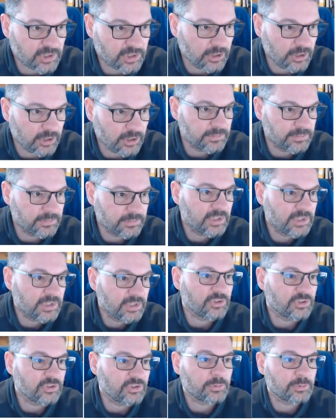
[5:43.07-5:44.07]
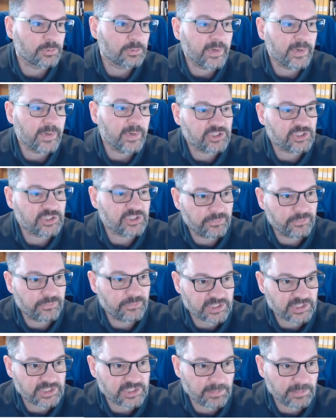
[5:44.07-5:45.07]
So it requires a fixed
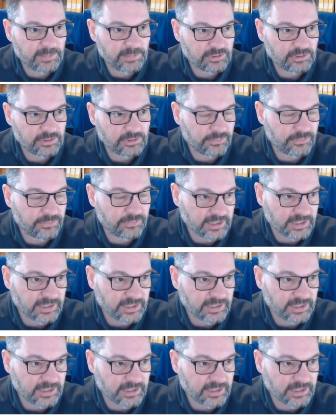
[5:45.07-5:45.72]
amount of finds.